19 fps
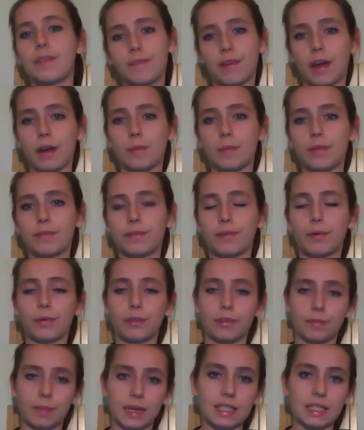environment for
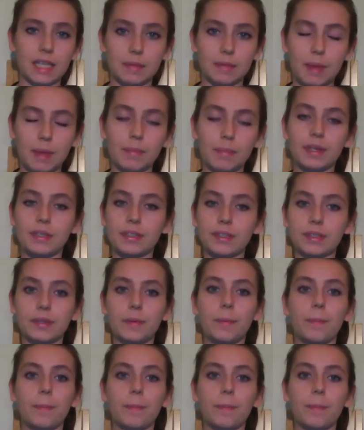all of my team members.